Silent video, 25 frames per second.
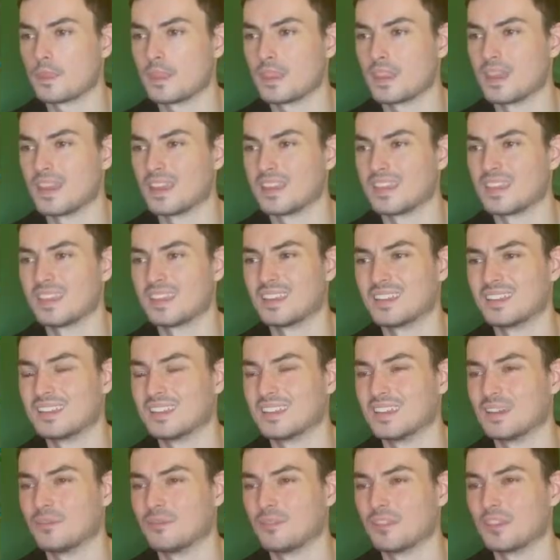I
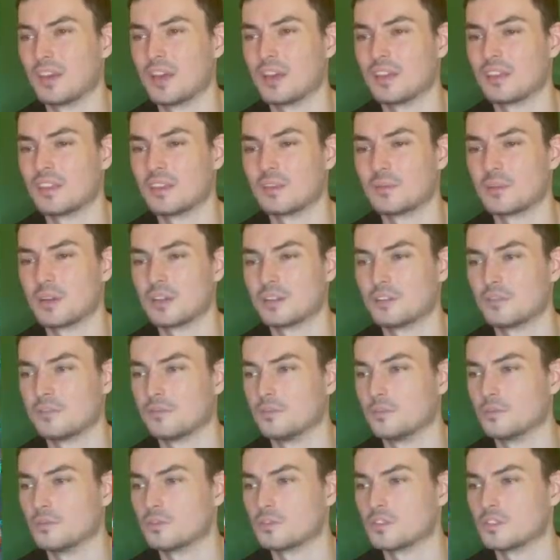think I'm kind of
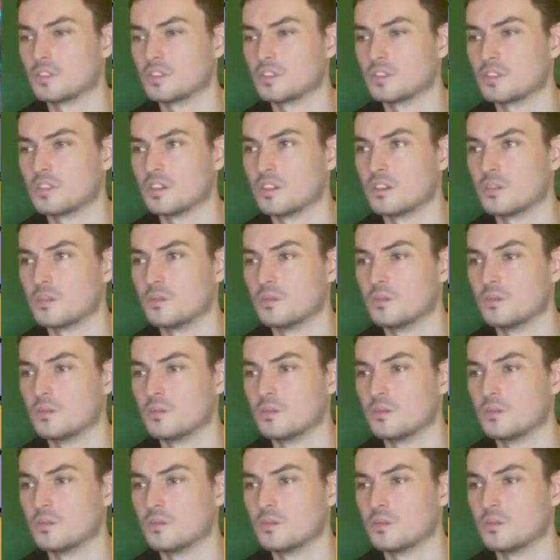forced to Snarl.